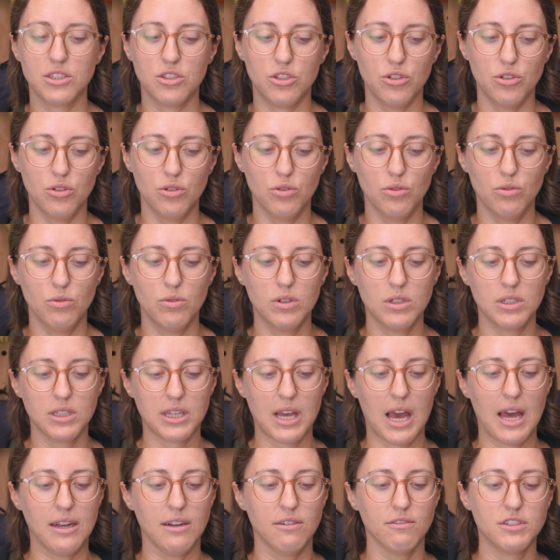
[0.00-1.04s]
to
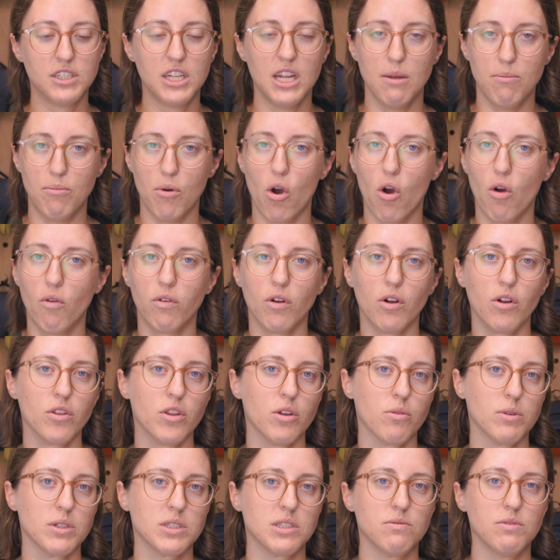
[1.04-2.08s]
kind of tip over. There
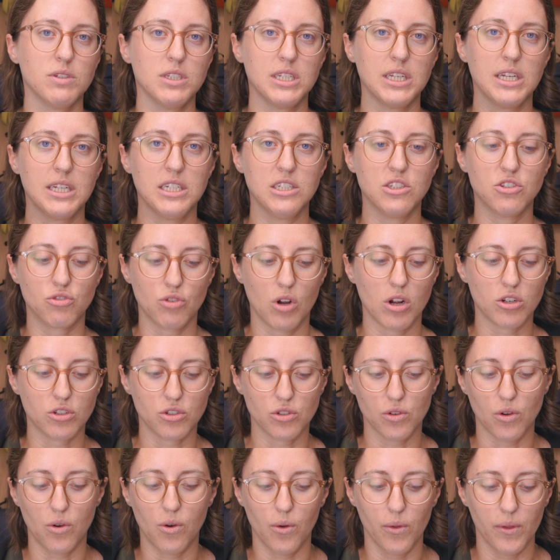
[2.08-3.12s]
wasn't really any structure
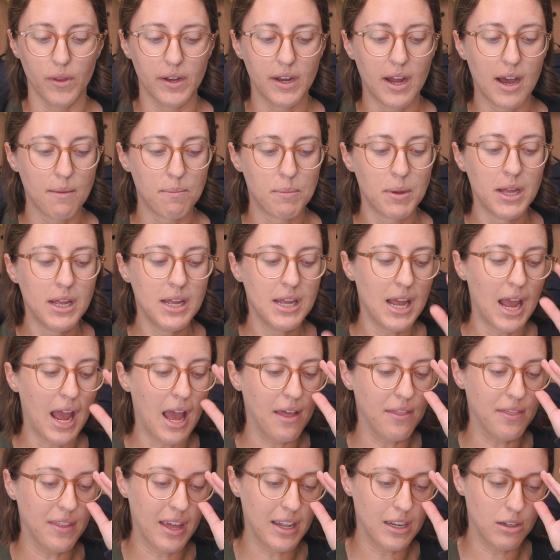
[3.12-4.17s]
to hold it up.
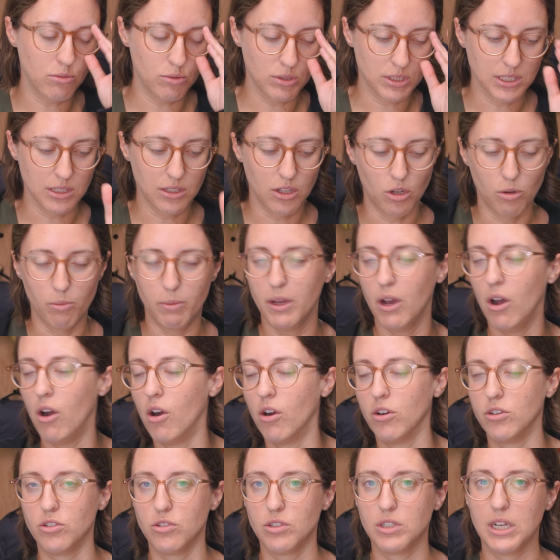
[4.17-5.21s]
And then it was a little bit
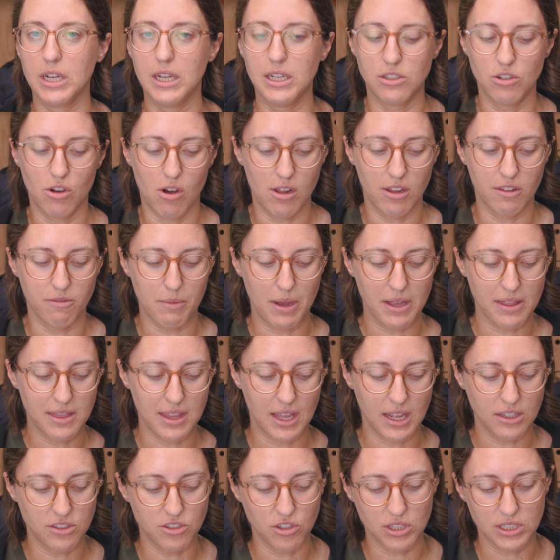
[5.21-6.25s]
harder to get to all of my
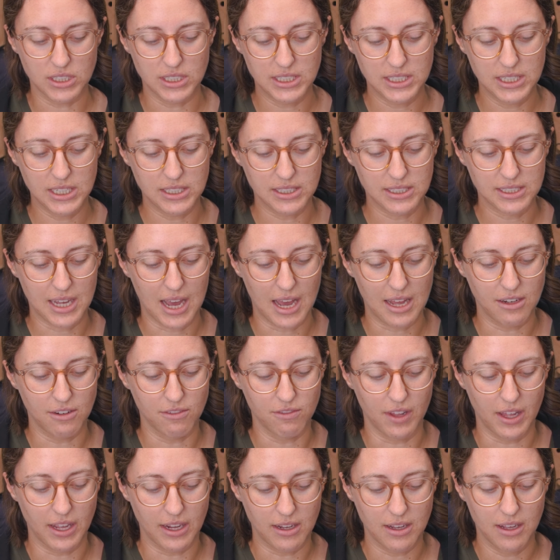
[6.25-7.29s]
things. You can see it's kind of
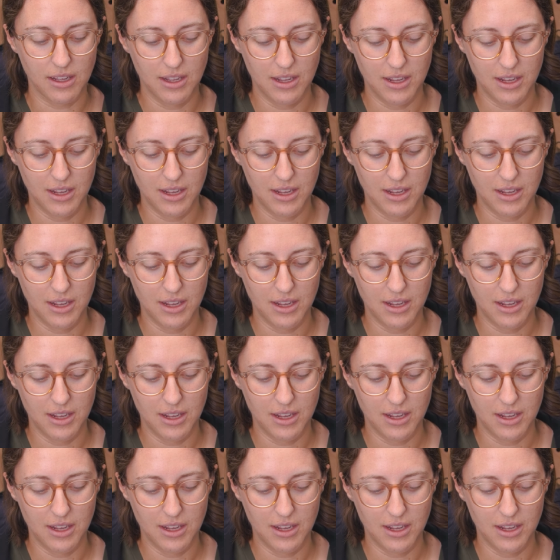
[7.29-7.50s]
like